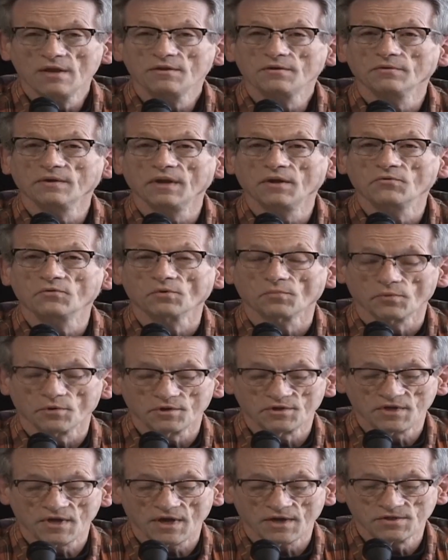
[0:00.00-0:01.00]
to equal
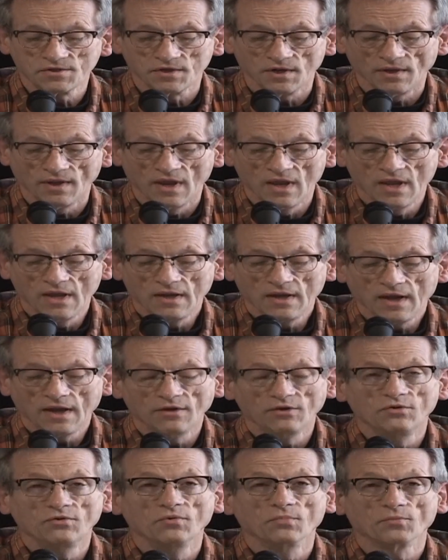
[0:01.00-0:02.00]
protection
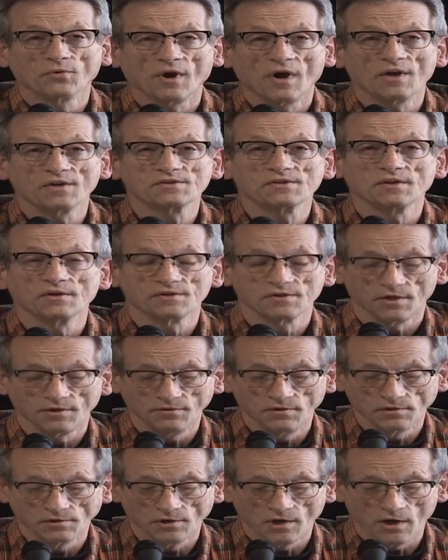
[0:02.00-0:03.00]
and due process
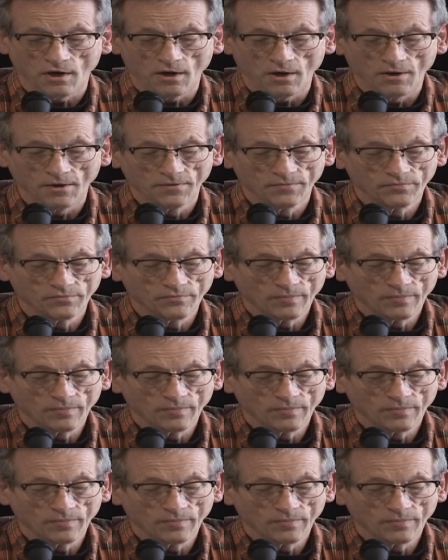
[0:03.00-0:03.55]
under law.